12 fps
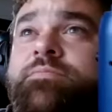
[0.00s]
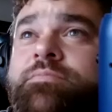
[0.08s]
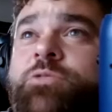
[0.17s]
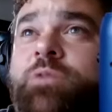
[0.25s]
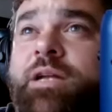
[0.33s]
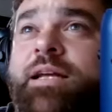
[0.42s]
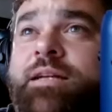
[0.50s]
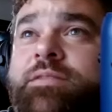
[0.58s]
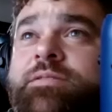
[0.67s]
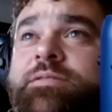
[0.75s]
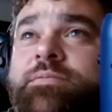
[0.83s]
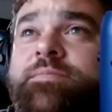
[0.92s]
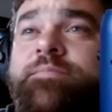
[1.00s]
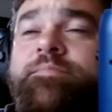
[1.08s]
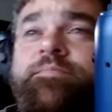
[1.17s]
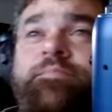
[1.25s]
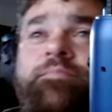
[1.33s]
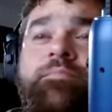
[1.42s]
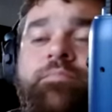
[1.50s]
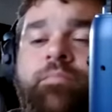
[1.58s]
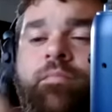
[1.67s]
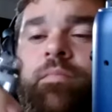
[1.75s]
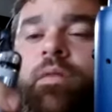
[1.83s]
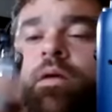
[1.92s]
if you're not even
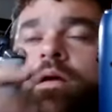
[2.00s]
in the